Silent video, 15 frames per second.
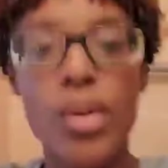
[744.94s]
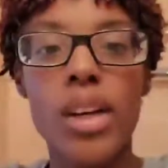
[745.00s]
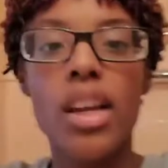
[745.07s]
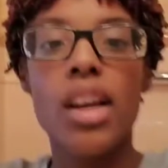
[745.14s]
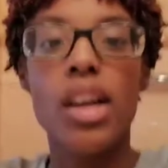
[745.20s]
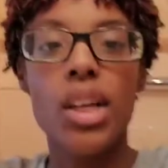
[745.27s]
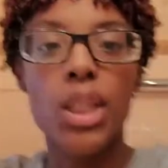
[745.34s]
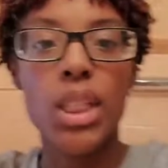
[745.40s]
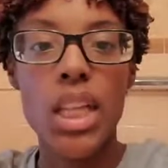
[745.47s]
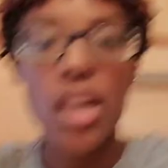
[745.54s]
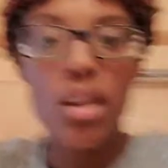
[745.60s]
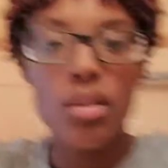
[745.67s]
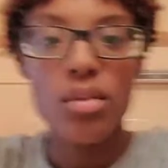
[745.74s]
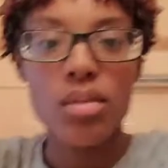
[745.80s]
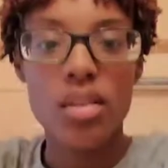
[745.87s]
quick
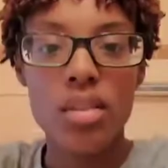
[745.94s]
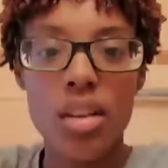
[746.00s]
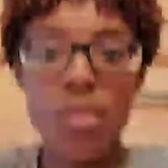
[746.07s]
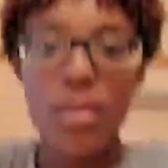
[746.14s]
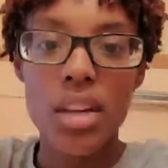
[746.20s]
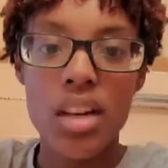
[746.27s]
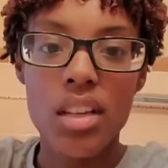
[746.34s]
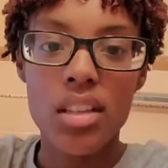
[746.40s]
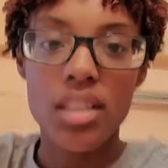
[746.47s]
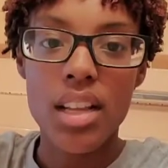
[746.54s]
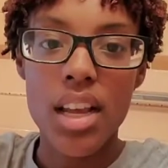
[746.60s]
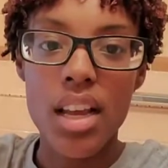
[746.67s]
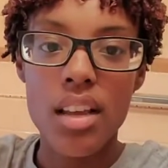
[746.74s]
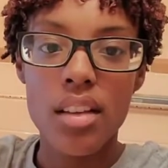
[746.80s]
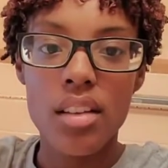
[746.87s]
hairstyles. I mean, it's
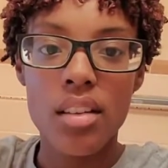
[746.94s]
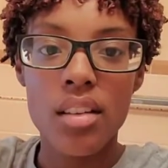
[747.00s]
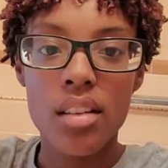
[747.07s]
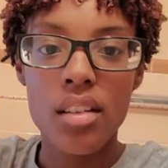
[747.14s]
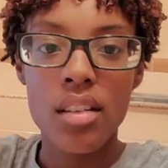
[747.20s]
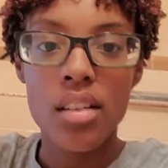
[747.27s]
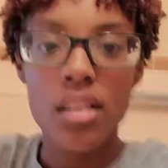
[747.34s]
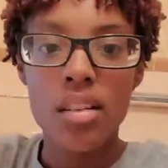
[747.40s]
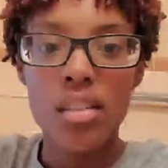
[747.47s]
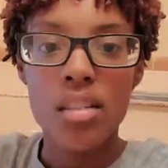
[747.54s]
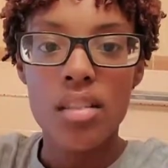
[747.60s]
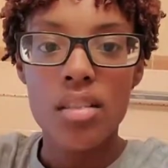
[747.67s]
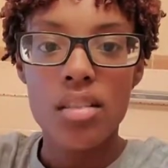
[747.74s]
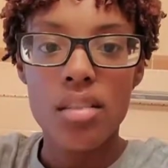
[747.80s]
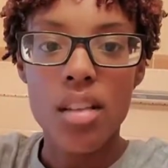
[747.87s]
not
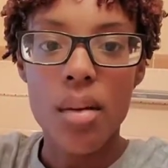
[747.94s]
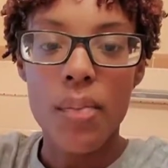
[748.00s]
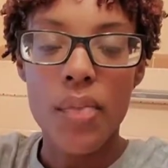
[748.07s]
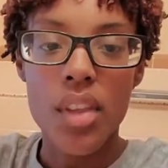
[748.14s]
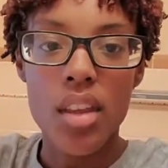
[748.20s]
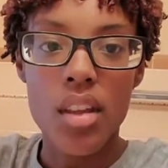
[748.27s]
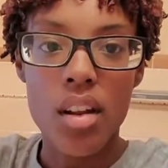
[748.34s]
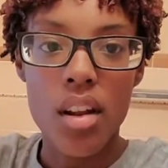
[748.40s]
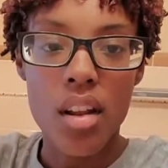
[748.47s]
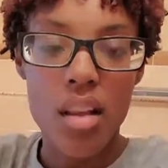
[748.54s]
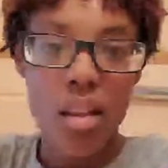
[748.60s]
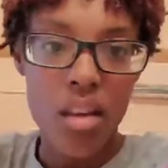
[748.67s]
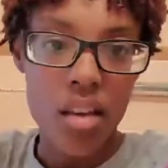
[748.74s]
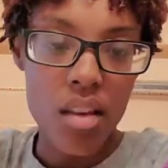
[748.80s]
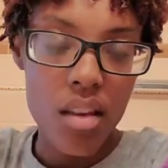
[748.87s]
something
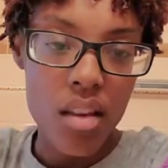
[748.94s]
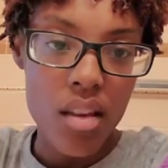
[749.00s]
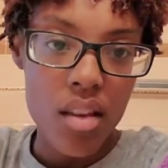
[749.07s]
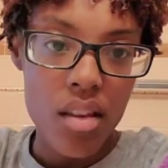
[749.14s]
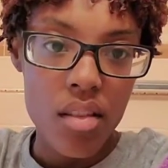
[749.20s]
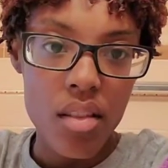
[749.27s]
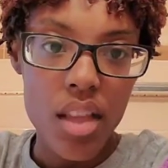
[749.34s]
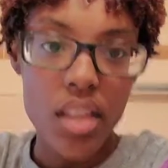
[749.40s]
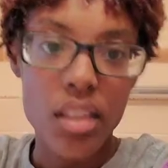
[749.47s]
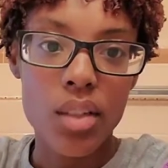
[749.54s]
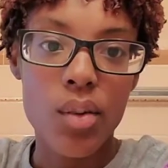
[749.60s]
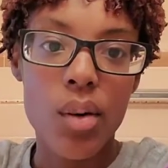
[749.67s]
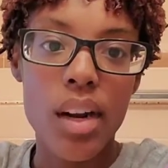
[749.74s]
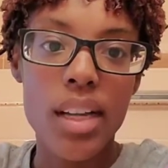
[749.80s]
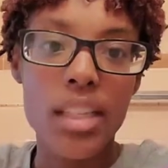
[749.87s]
that's
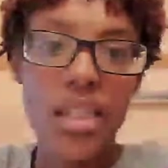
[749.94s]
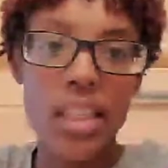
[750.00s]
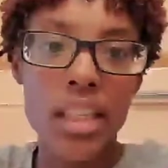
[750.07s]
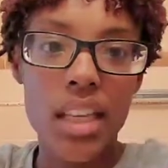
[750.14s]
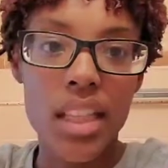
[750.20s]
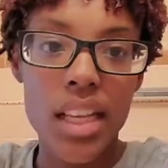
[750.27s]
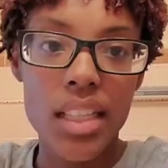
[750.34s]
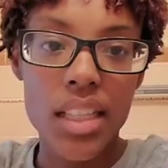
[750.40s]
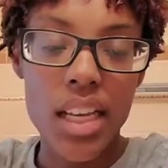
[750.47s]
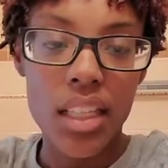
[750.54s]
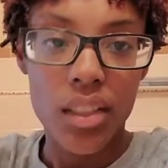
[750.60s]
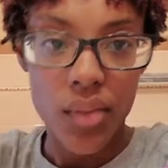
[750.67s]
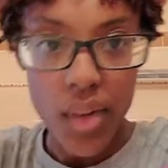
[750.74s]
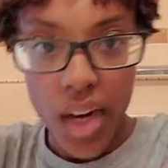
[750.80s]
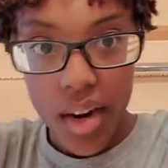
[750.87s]
crazy and that
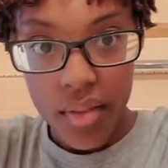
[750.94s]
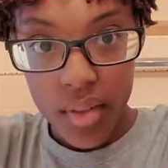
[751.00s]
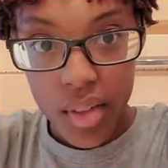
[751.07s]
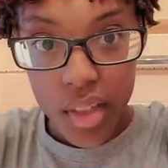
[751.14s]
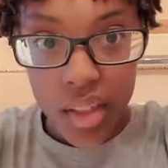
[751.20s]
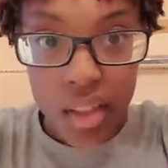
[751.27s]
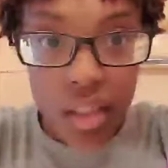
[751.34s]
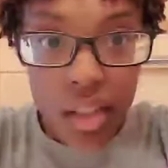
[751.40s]
takes forever.